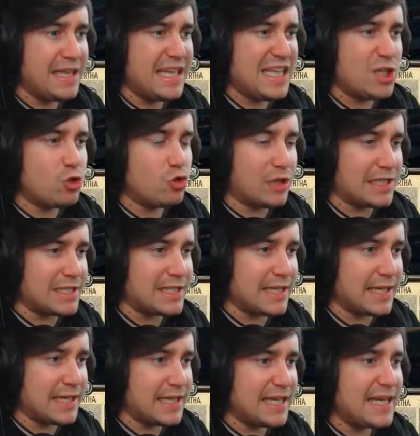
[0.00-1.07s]

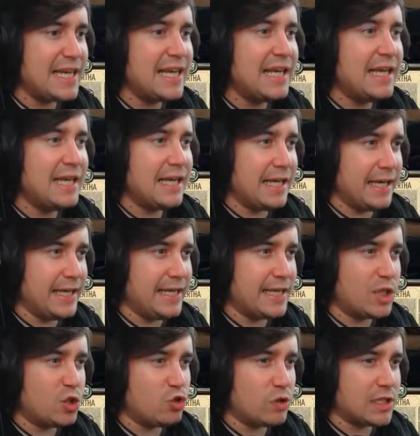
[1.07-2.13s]
Interesting.
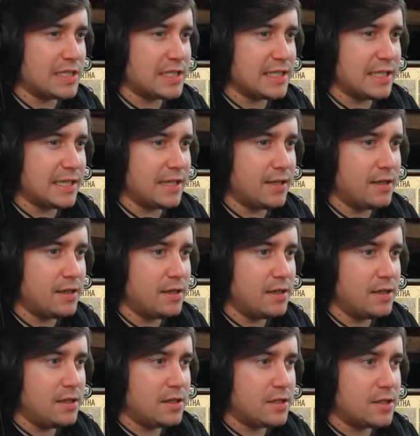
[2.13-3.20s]
Interesting.
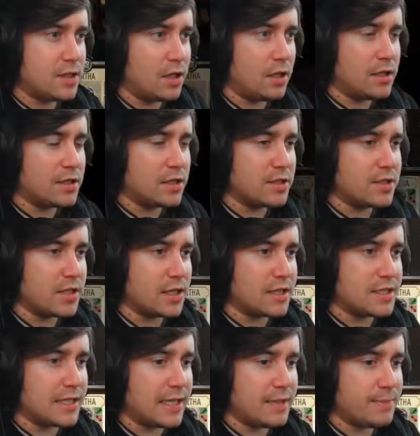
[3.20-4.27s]
So let's go to the
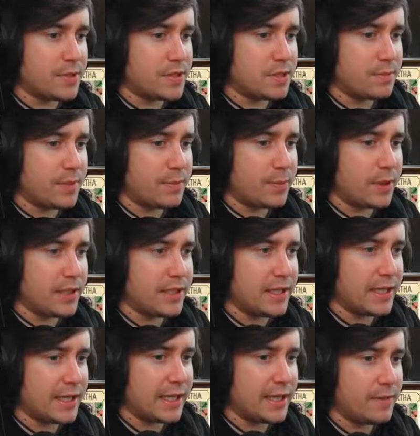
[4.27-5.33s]
circus tent, put some people in
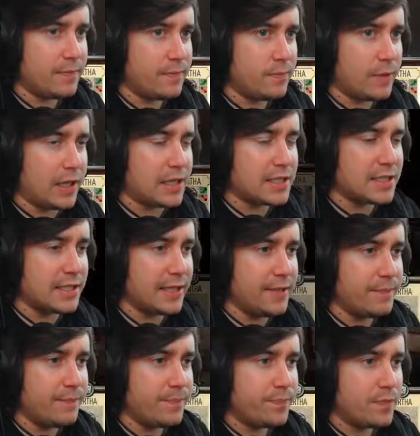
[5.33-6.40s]
there again. Well,
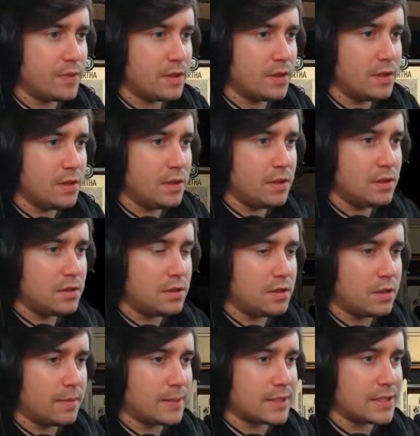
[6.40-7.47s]
actually,
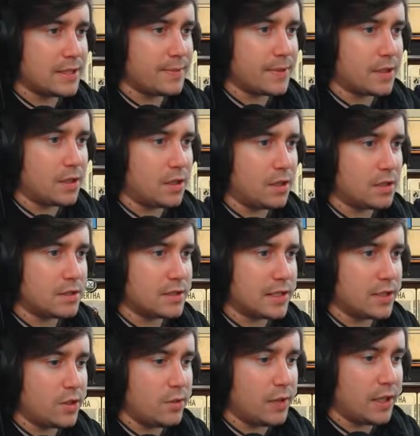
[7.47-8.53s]
go back to sleeping cart,
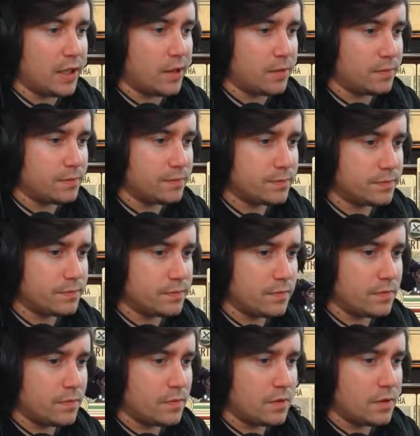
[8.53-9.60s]
take you out.
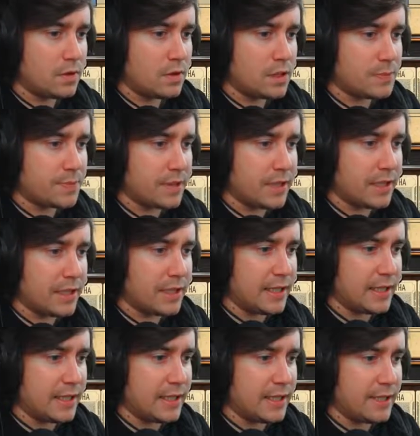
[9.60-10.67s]
Let's put
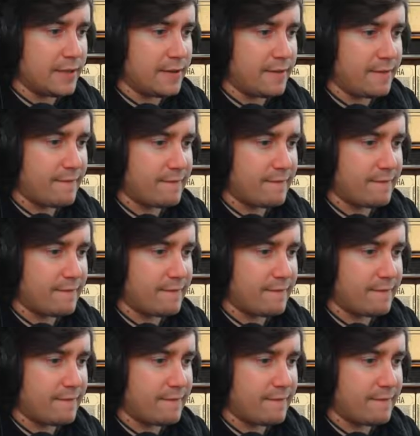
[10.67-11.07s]
in...